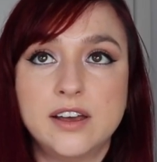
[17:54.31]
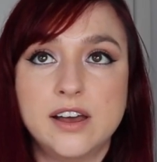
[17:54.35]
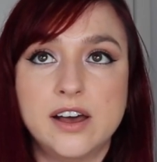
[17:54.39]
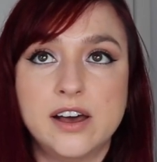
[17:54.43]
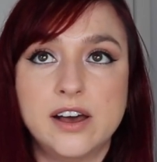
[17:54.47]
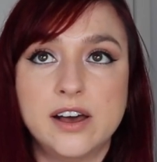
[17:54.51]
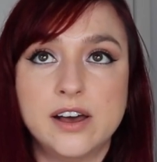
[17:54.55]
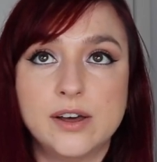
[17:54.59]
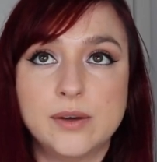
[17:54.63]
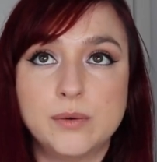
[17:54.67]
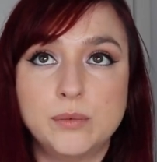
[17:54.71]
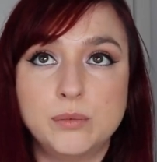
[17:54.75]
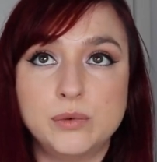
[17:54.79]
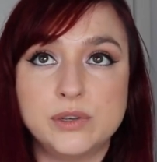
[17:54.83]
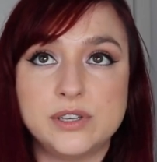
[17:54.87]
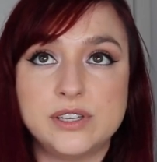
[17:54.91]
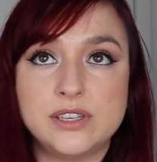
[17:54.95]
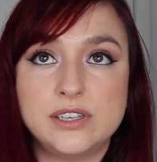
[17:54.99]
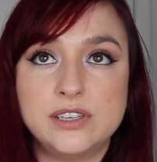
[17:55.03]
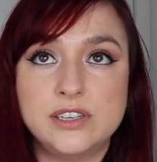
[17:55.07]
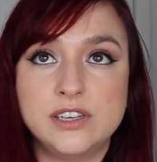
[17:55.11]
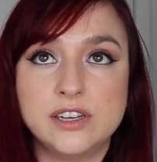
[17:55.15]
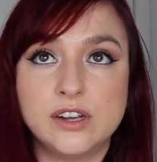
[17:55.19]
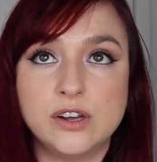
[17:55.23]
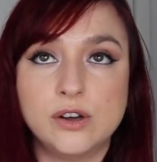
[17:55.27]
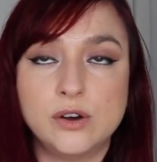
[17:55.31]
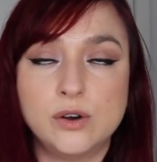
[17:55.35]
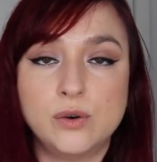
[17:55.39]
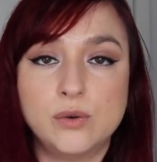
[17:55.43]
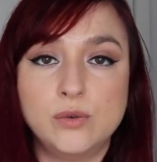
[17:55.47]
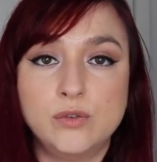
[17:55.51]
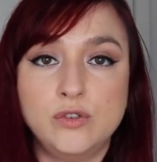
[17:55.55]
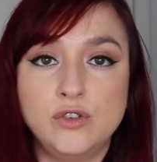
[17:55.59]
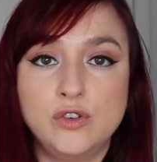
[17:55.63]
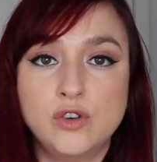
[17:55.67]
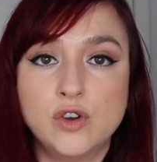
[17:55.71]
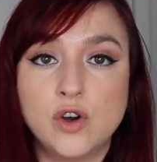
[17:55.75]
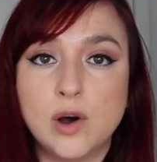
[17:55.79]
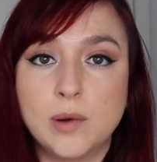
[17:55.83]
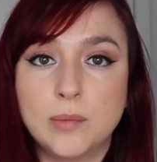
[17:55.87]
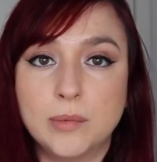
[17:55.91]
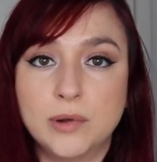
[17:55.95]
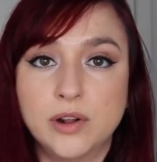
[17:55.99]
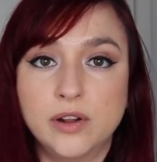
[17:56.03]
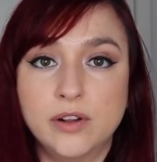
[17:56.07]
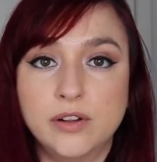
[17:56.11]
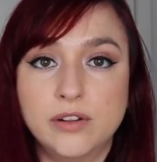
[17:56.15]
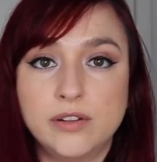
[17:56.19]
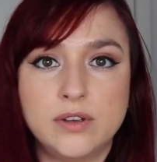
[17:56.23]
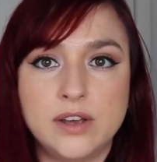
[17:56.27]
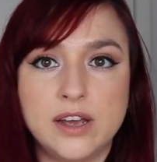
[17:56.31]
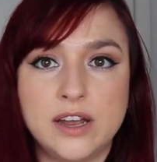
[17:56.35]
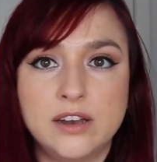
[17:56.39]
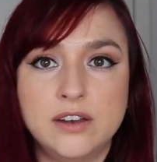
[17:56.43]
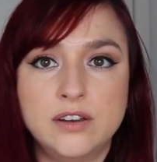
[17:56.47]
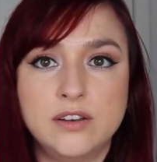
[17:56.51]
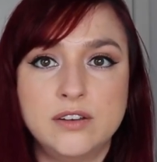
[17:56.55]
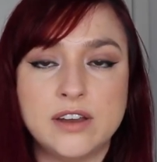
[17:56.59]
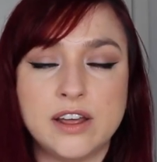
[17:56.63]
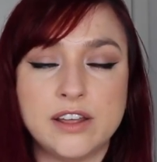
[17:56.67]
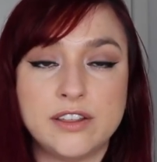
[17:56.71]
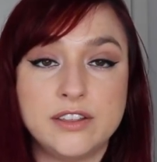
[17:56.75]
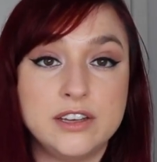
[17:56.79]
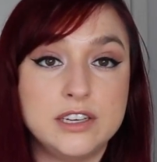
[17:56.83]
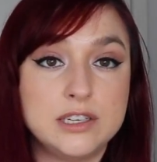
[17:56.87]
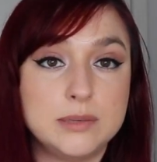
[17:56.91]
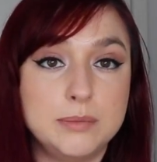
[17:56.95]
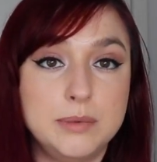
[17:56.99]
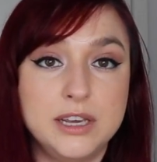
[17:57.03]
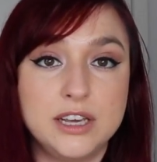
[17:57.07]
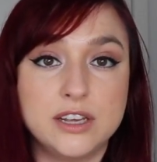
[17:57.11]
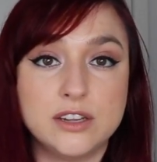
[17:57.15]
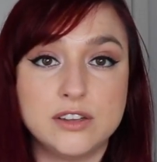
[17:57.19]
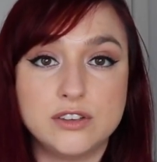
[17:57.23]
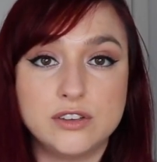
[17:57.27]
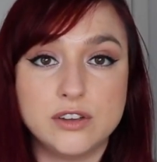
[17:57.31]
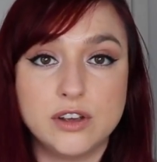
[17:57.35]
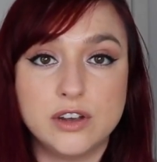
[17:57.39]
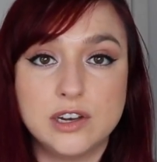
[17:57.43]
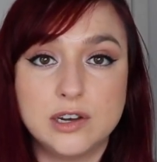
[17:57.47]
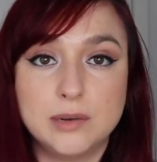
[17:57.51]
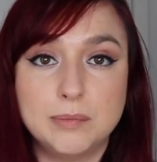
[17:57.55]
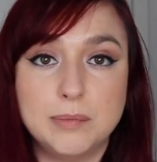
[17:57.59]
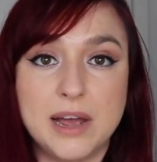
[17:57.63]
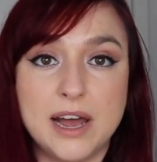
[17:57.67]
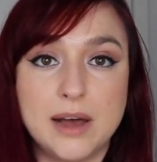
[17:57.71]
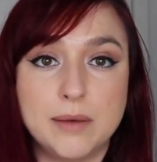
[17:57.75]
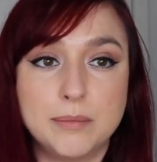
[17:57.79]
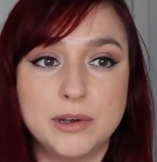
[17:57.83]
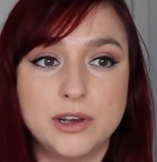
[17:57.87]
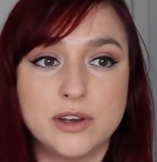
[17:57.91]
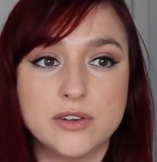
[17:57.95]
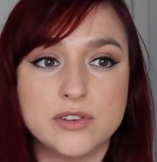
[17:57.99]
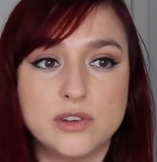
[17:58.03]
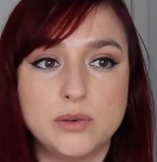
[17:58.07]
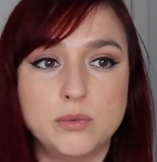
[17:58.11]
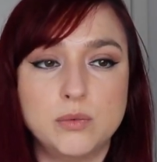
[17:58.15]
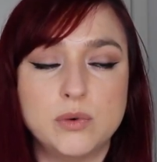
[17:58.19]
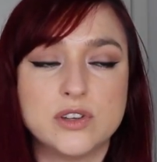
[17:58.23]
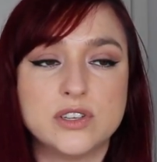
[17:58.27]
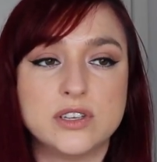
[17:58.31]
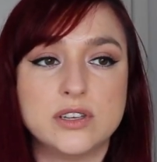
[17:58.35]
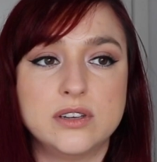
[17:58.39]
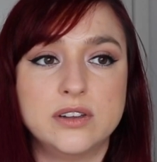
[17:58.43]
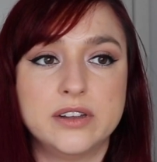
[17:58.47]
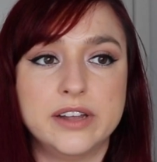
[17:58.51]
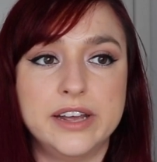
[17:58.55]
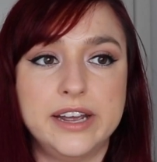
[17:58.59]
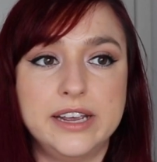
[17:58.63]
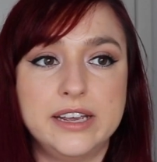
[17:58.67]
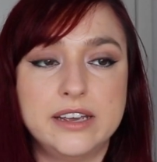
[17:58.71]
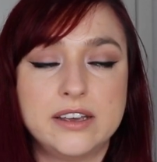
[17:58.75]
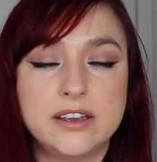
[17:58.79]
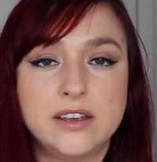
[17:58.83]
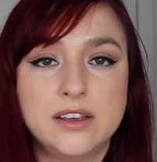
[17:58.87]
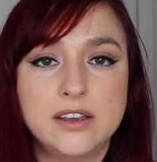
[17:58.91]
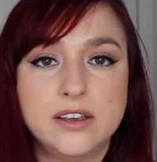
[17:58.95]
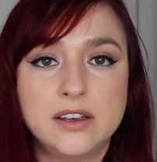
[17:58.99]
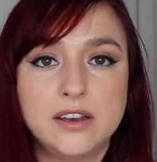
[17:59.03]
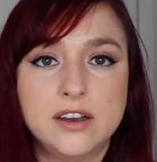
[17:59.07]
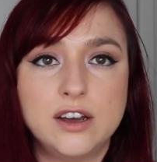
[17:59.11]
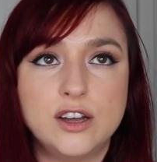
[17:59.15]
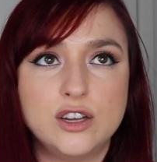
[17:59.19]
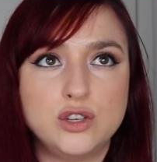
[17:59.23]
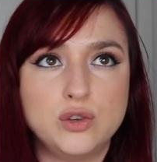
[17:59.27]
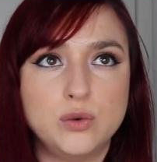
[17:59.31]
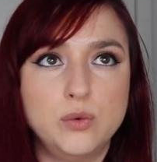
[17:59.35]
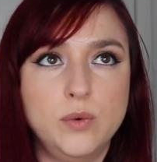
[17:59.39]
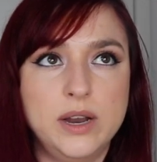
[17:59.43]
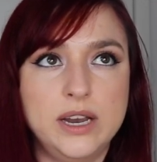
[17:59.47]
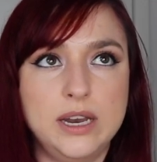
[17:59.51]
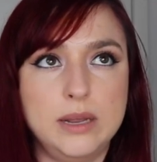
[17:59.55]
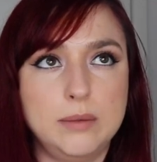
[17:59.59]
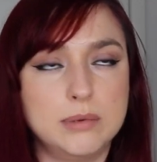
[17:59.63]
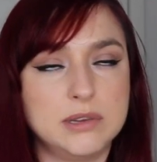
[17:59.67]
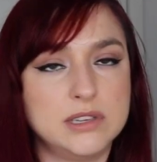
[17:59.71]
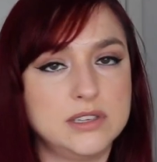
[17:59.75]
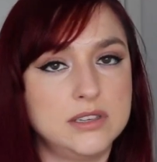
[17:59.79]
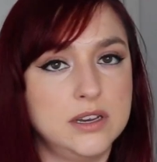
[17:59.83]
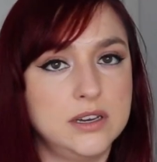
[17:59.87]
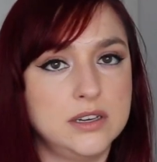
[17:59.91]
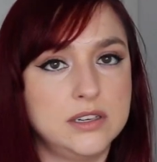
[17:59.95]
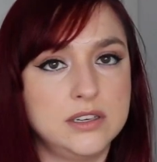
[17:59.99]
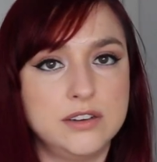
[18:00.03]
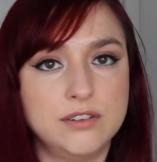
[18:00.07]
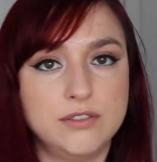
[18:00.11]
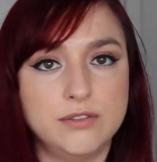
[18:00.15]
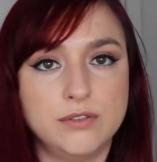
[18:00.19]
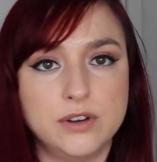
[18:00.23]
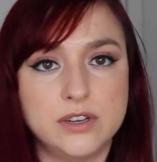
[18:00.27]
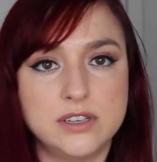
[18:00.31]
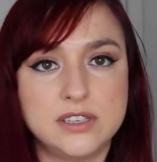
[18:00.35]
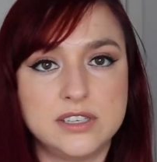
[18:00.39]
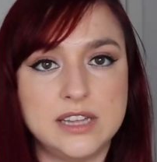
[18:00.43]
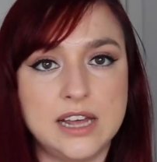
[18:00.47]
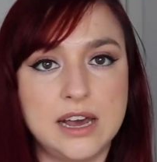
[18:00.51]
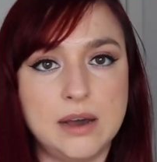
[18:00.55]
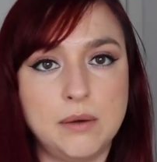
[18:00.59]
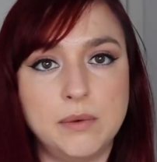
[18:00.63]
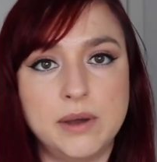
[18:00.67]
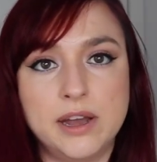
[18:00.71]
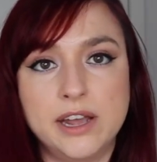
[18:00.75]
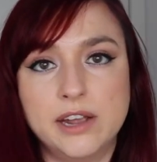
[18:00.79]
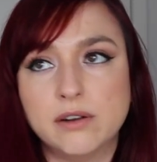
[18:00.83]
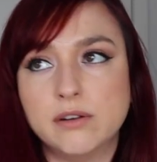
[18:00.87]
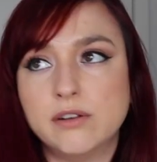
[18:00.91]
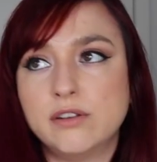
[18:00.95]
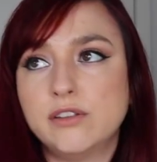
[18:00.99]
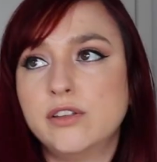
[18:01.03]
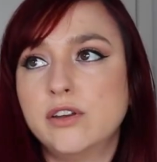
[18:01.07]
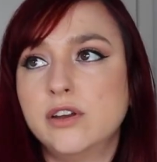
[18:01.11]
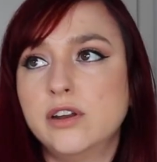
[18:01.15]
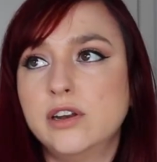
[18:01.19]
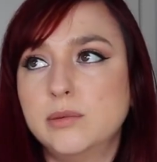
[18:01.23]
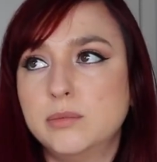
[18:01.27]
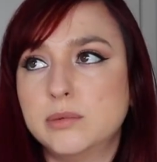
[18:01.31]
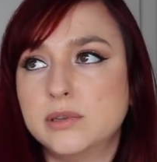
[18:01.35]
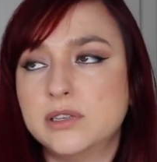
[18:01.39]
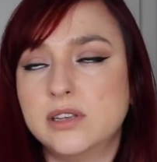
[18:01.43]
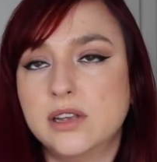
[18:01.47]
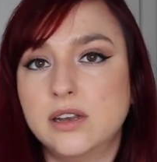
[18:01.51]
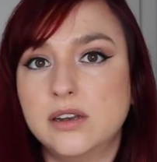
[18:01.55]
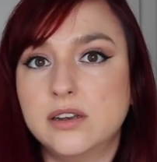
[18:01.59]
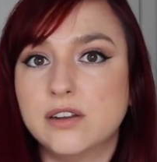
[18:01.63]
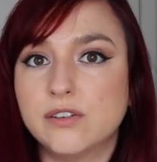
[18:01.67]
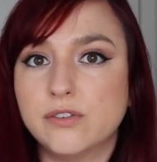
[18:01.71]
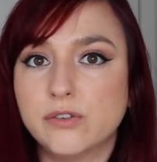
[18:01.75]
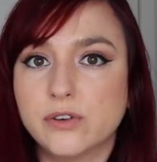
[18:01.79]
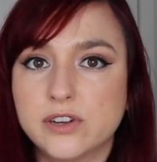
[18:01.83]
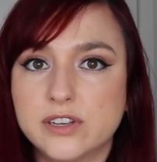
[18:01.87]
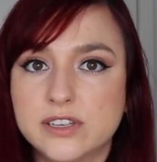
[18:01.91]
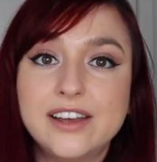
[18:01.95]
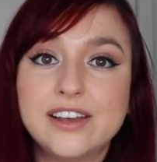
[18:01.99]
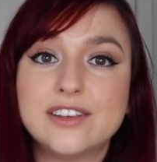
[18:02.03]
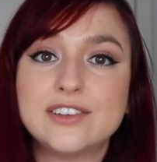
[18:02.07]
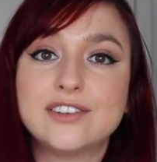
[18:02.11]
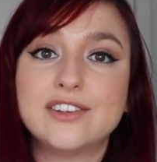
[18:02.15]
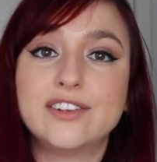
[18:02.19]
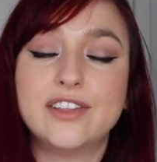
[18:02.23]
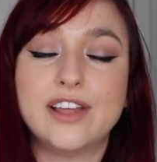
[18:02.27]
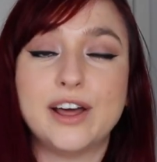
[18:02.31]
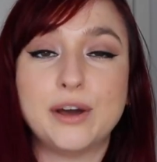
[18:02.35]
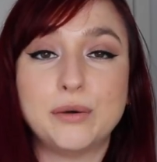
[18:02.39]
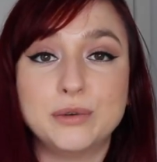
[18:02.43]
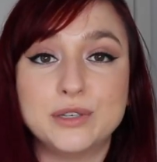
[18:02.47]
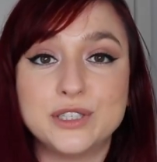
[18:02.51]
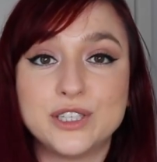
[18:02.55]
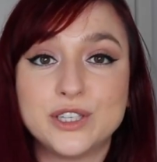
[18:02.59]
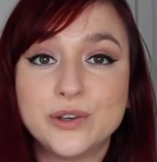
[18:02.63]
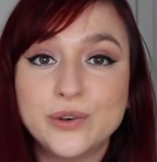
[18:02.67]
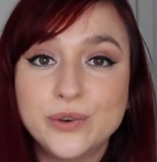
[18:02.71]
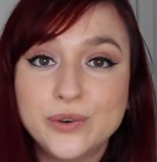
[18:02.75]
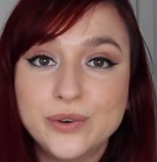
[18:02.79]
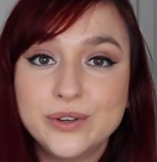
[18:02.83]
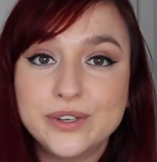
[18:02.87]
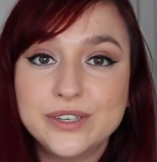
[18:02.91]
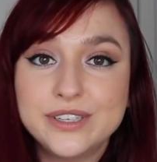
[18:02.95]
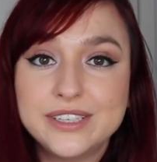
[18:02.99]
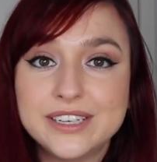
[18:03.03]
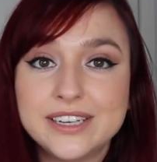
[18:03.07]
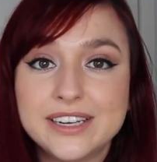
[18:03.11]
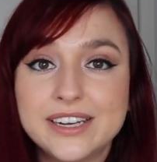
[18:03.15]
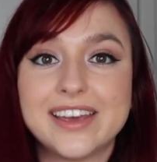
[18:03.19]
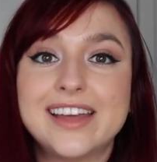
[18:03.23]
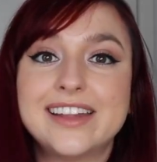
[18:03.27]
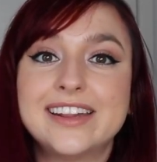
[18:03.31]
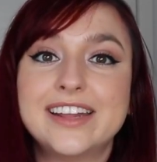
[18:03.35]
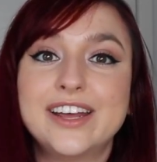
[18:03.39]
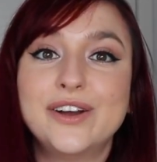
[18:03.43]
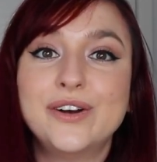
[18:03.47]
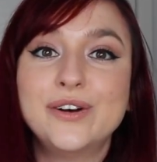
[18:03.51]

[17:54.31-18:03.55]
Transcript: was still normal and nothing to be concerned about because it wasn't like a 20% difference that way or a 30% difference. So that was good. And they